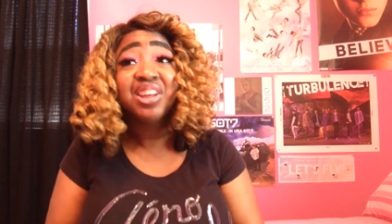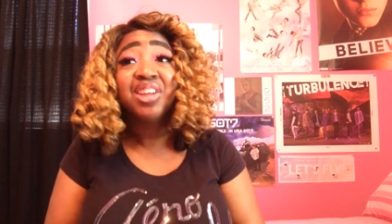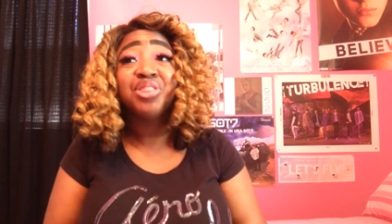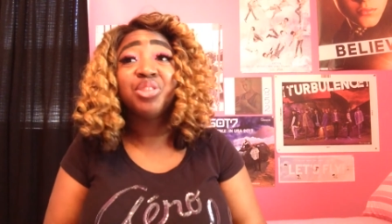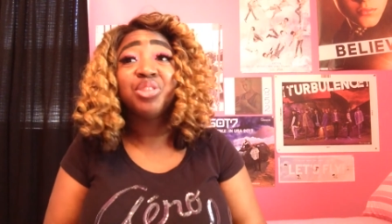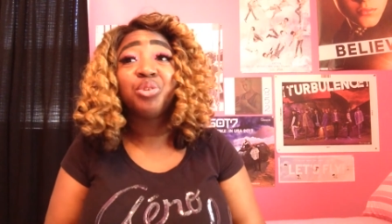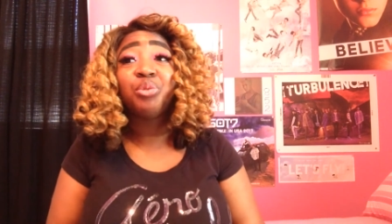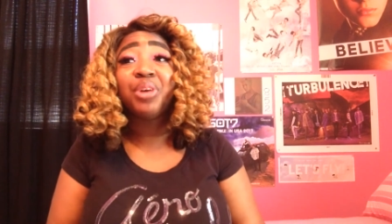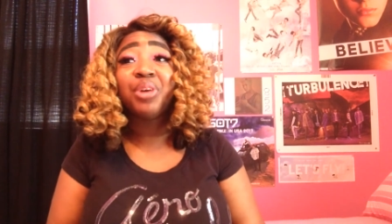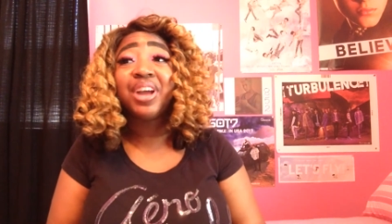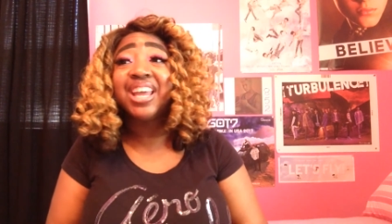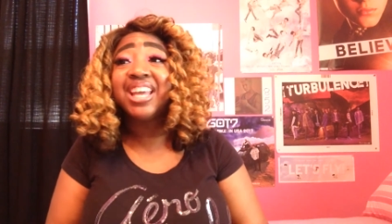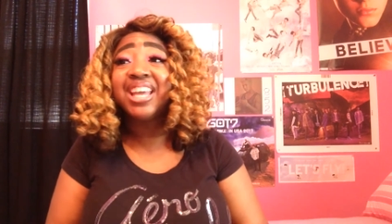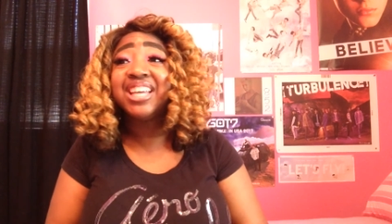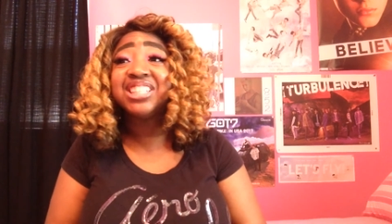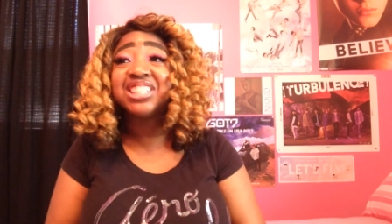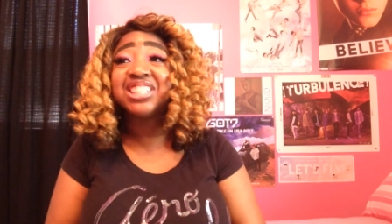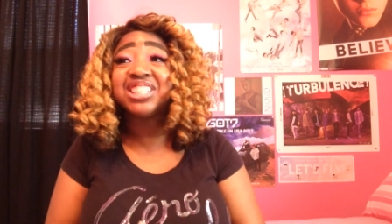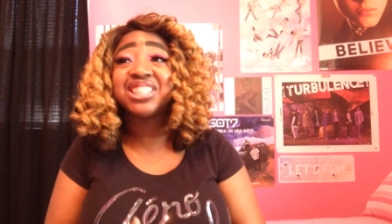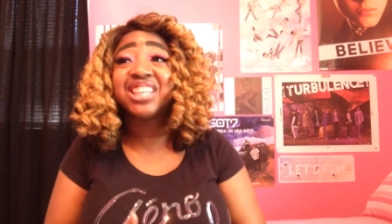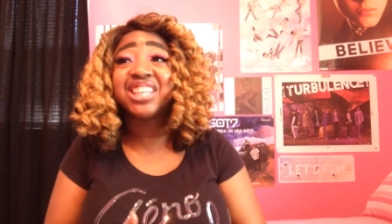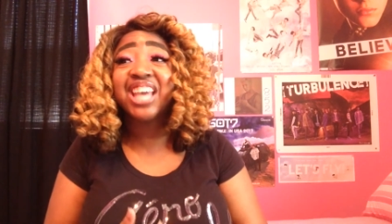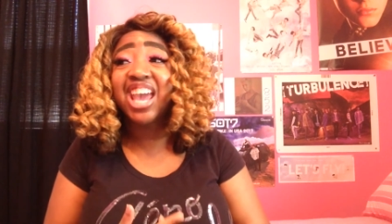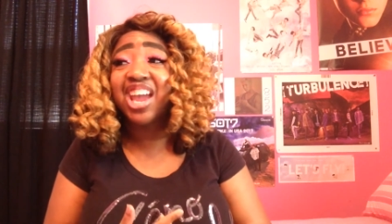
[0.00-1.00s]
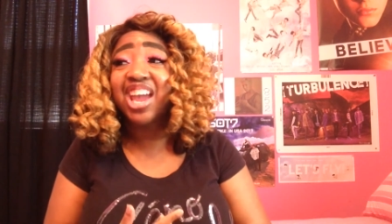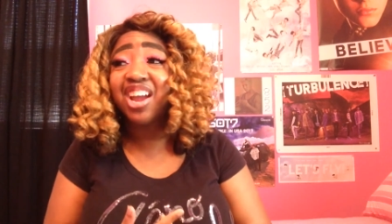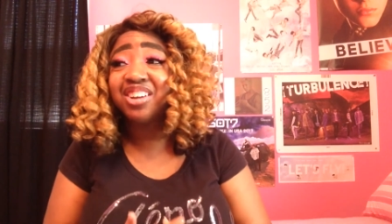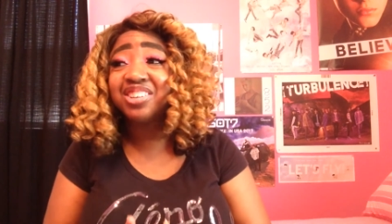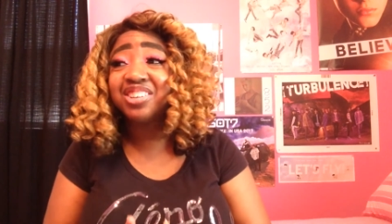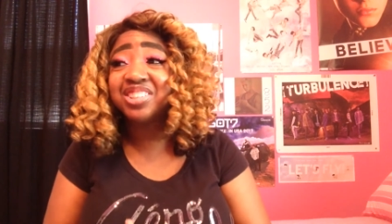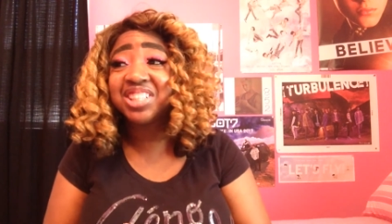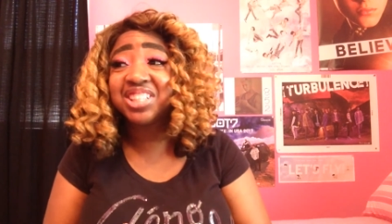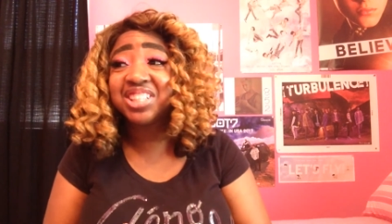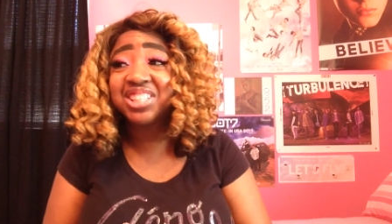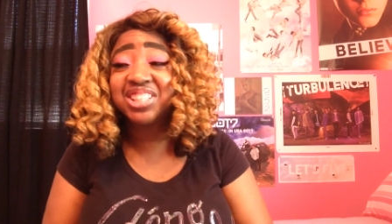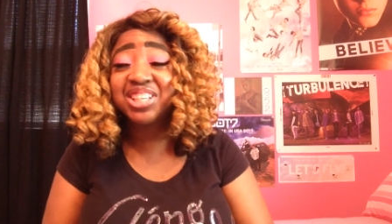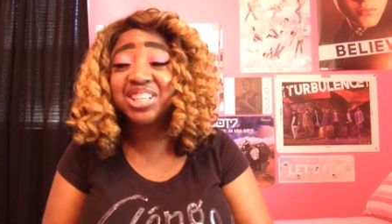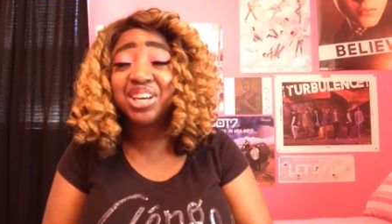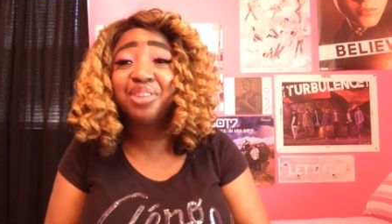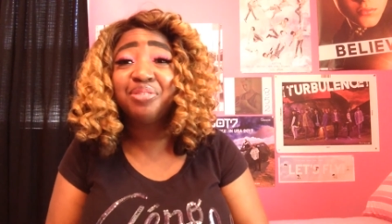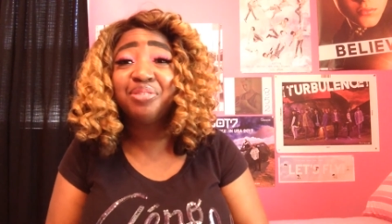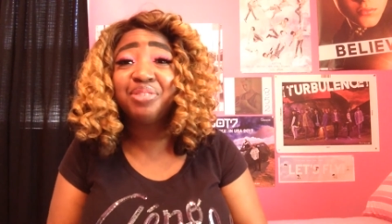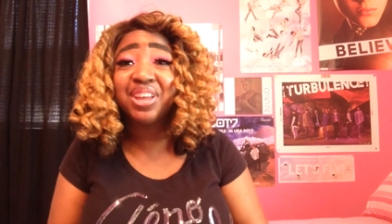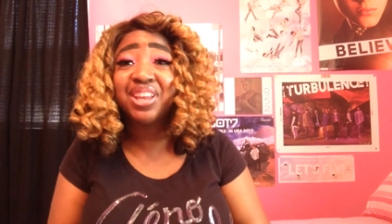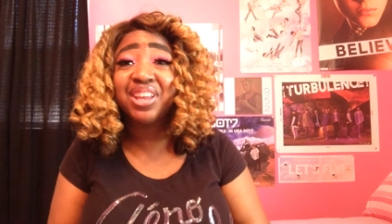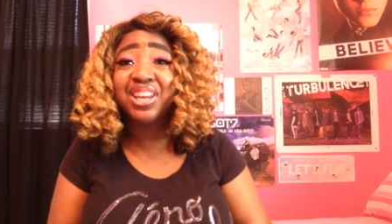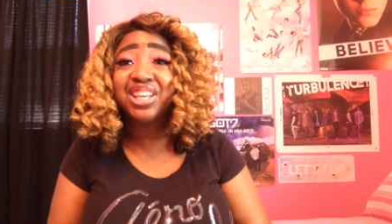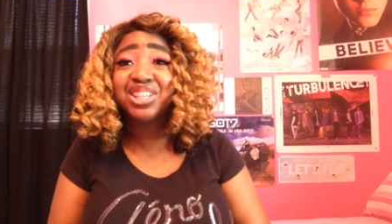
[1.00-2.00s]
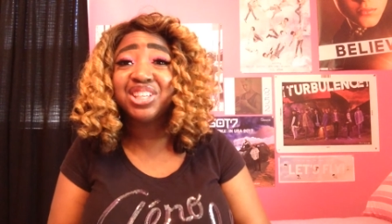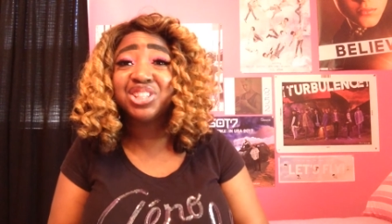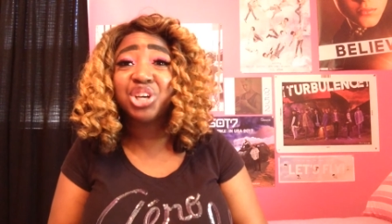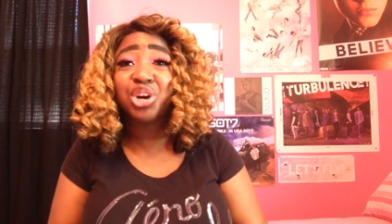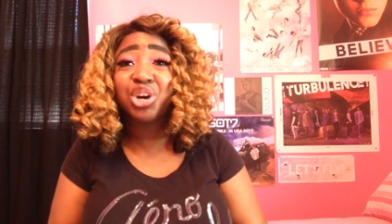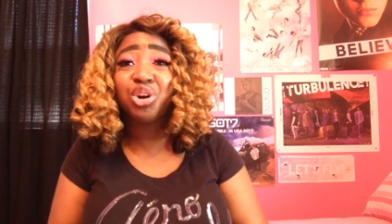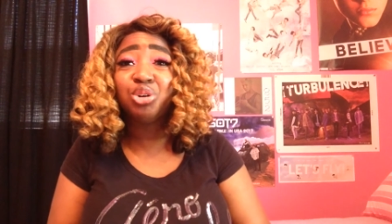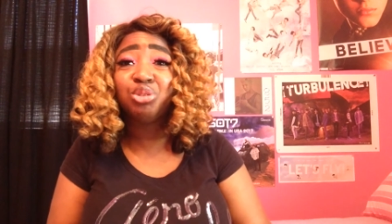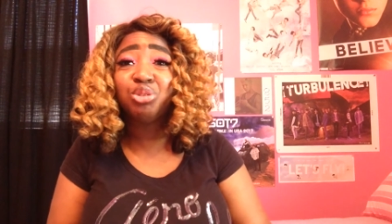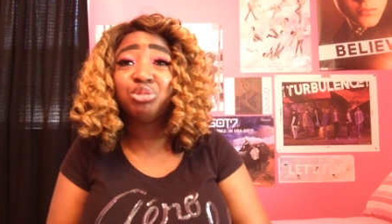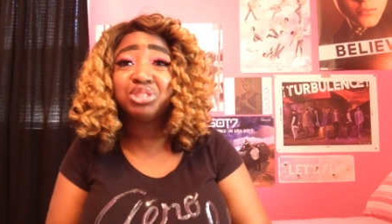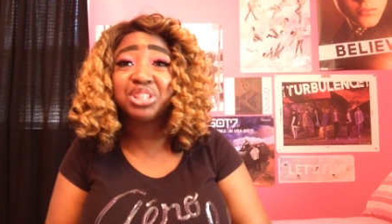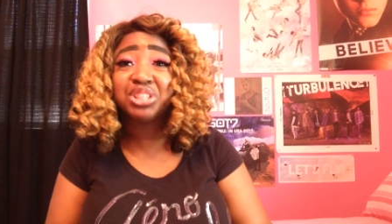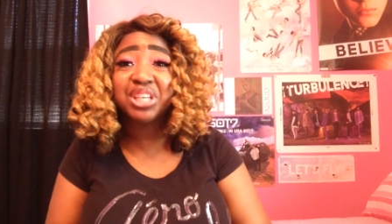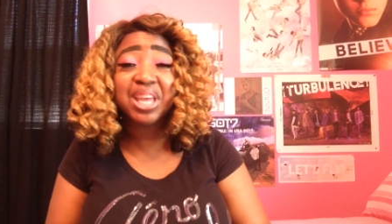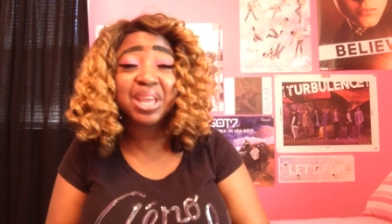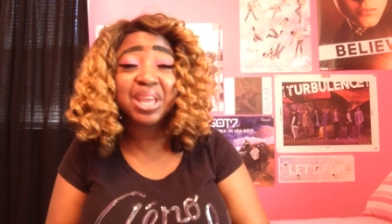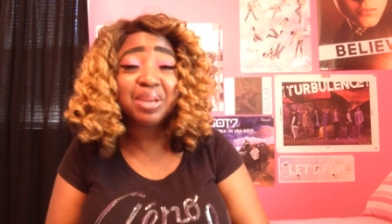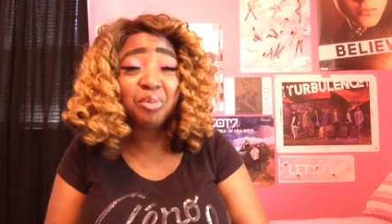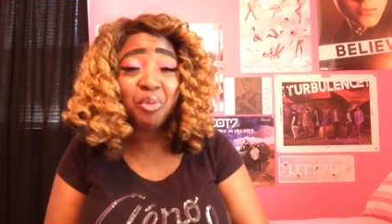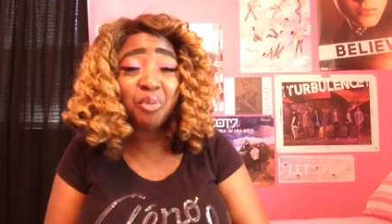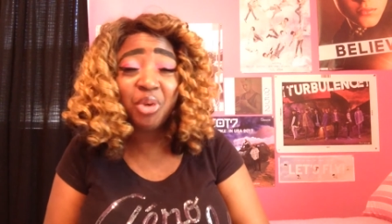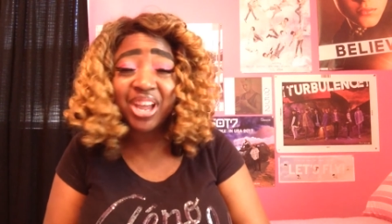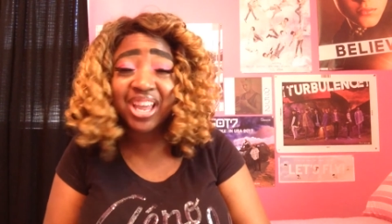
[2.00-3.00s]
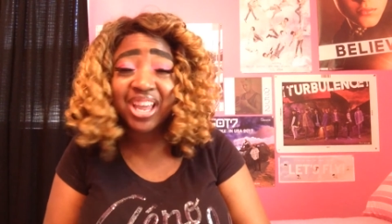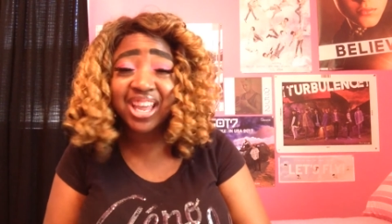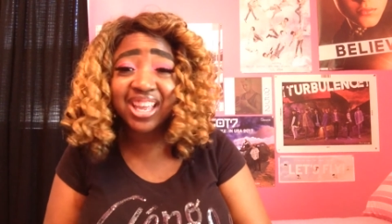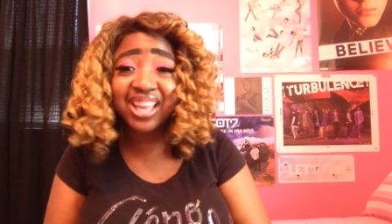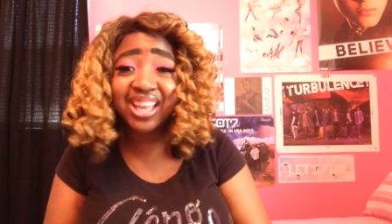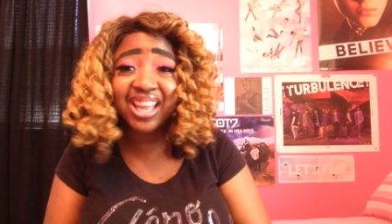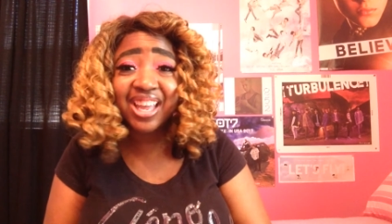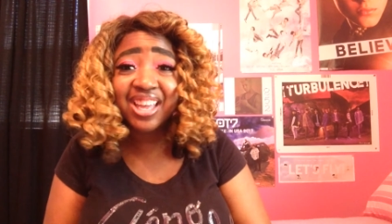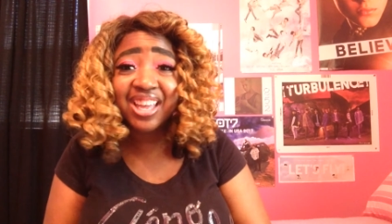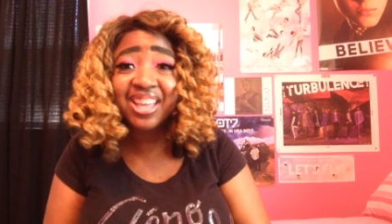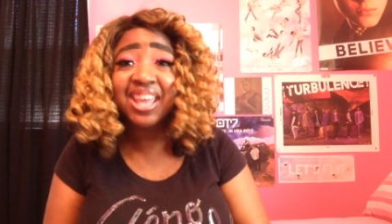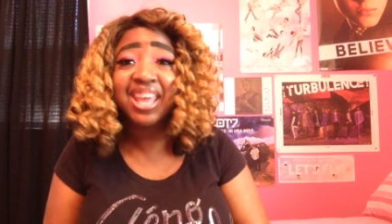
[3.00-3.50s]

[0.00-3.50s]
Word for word: the way he just carries himself and his whole Team Wang.